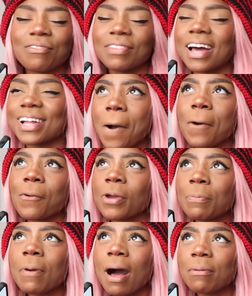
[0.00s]
that.
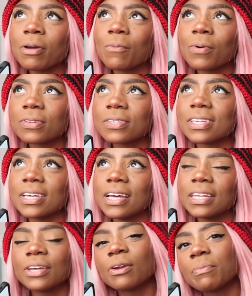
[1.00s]
We probably will see a
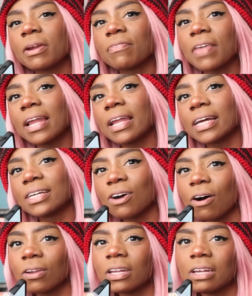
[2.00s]
little bit of that like
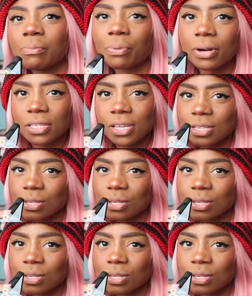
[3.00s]
Dolly princess